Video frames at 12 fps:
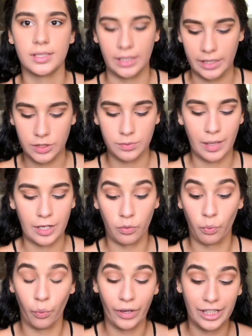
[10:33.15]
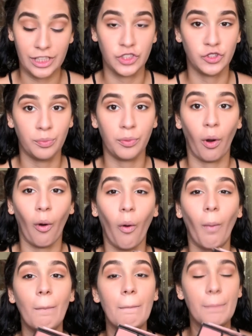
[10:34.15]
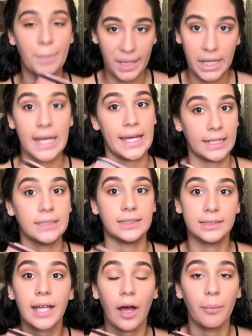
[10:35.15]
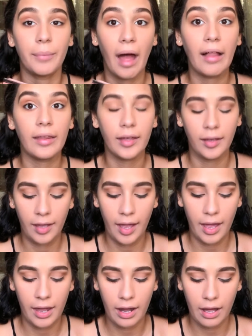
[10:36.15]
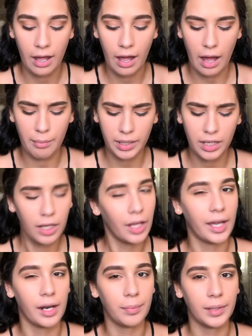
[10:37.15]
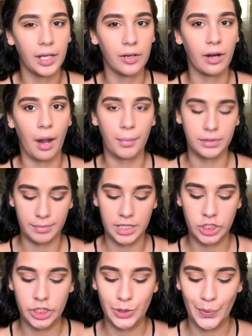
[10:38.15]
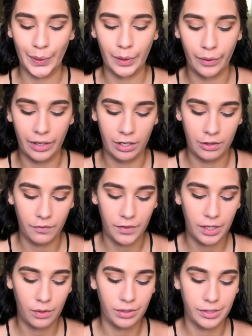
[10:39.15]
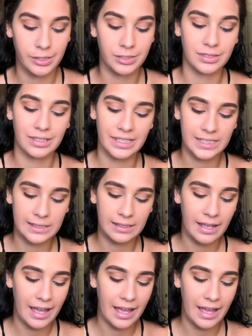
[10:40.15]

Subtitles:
Like, it's my really super old beaten down palette, and I'm gonna look it up later and I'm gonna make sure to include it in the video, because